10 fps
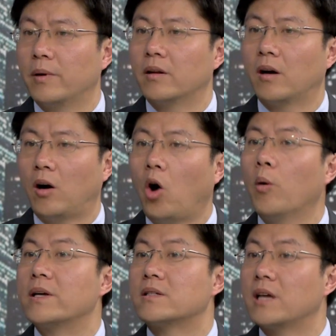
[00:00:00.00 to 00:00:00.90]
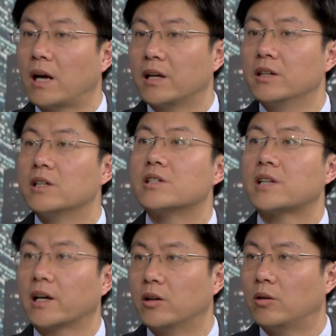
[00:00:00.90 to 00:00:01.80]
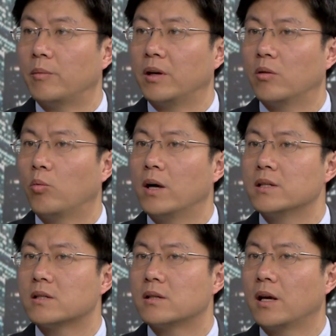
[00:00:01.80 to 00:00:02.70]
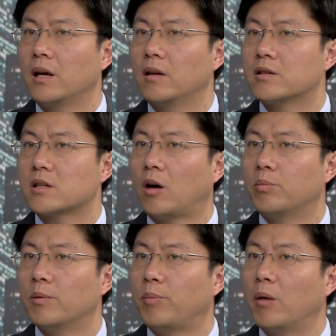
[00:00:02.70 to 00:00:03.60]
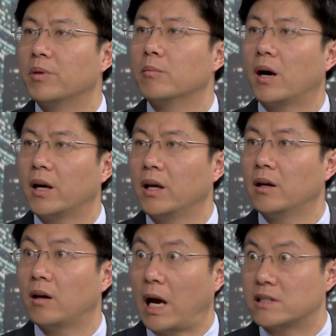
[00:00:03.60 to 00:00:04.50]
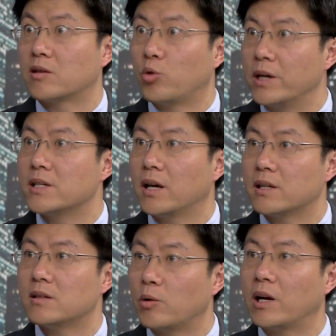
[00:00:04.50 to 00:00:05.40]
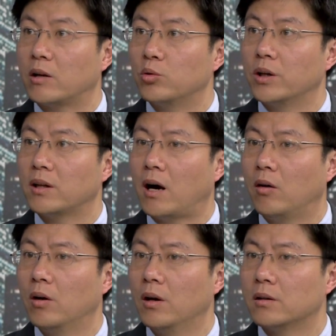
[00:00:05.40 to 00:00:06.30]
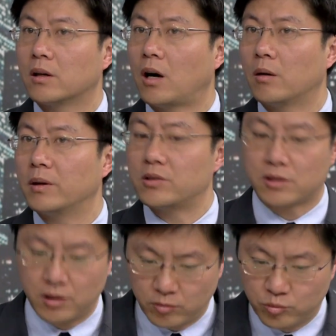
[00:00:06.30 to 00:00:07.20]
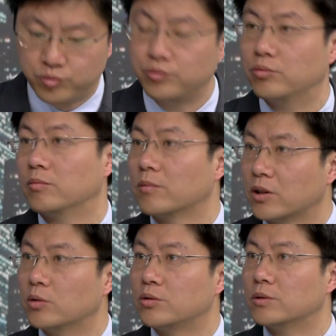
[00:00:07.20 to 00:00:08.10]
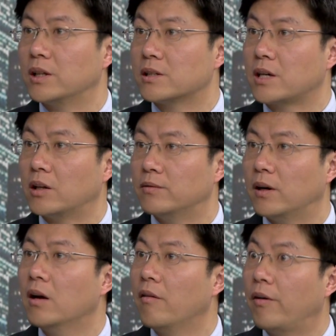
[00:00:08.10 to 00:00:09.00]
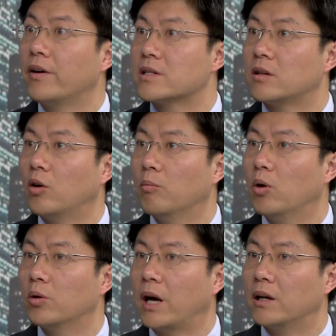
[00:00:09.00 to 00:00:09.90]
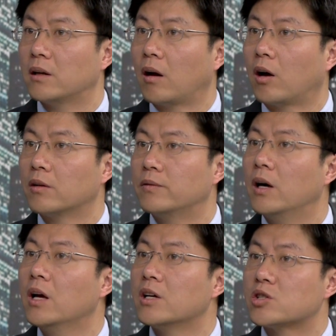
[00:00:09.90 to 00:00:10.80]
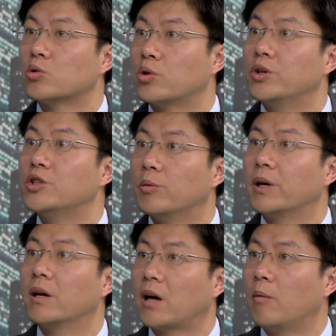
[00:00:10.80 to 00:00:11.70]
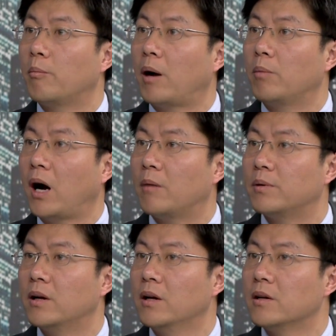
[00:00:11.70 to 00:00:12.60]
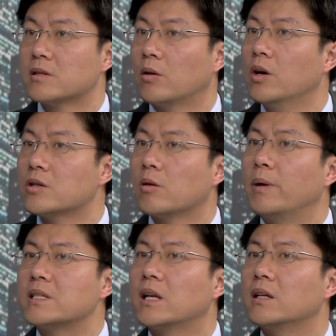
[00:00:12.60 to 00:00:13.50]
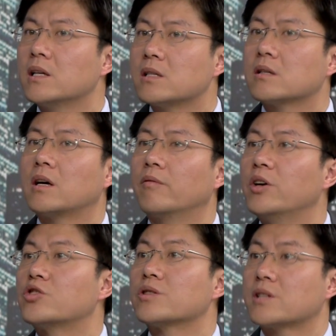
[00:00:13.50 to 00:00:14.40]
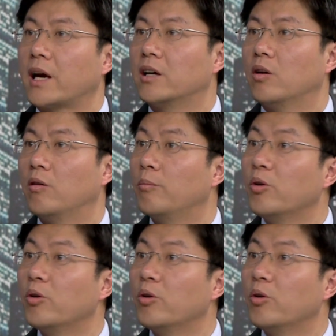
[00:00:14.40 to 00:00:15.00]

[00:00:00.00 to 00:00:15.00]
I mean, always they are in this cycle. I mean, once they stop pumping money as crazy as they are doing now, the economy just kind of go to this kind of very slow mode, and a lot of social issues begin pump up. So basically, this is a kind of vicious cycle.